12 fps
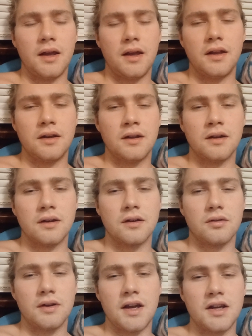in
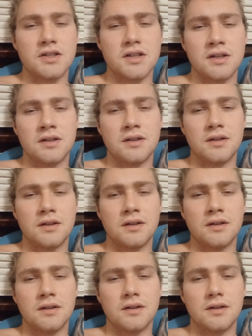creation,
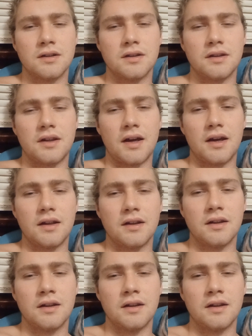that